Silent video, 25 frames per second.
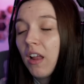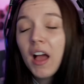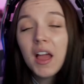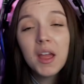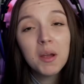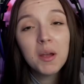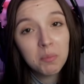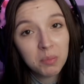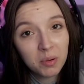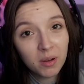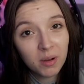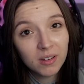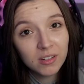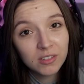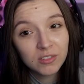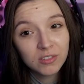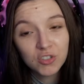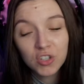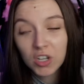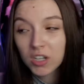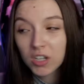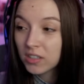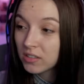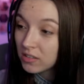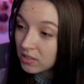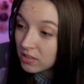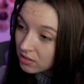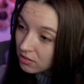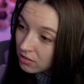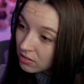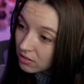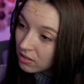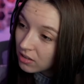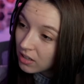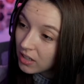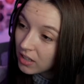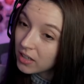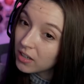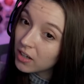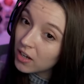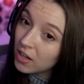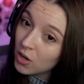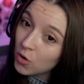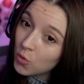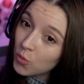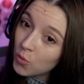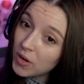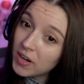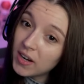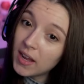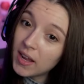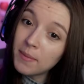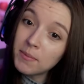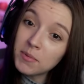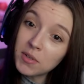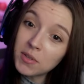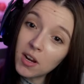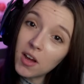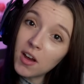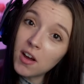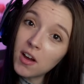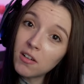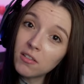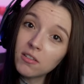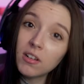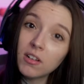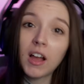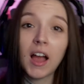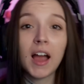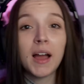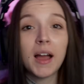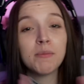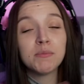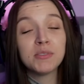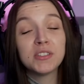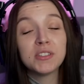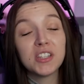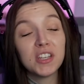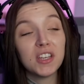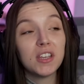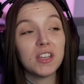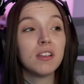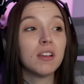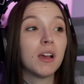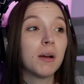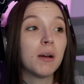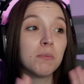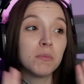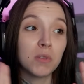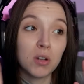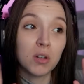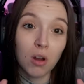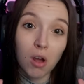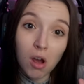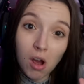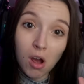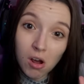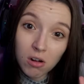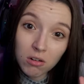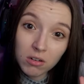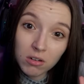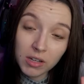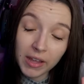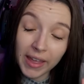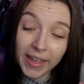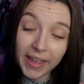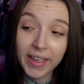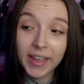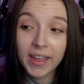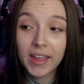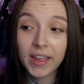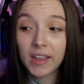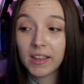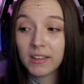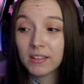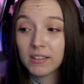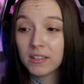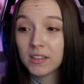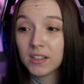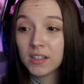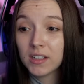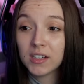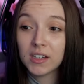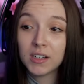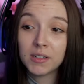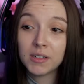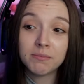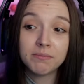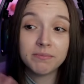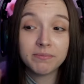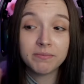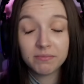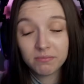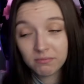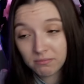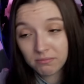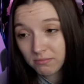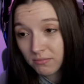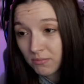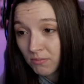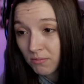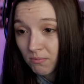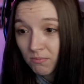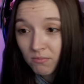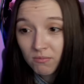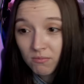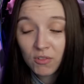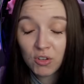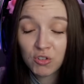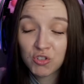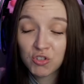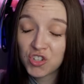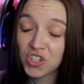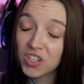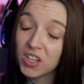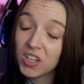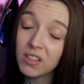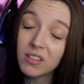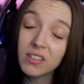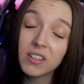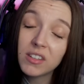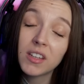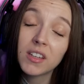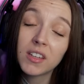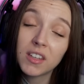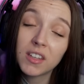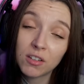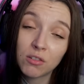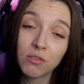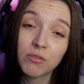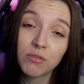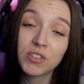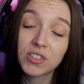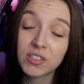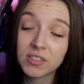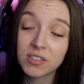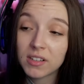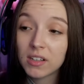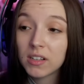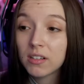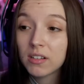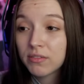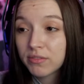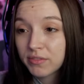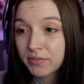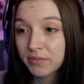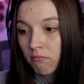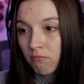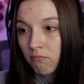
I apologize. You know, like, when I'm wrong, I'm saying I'm wrong, and um, she can take care of herself.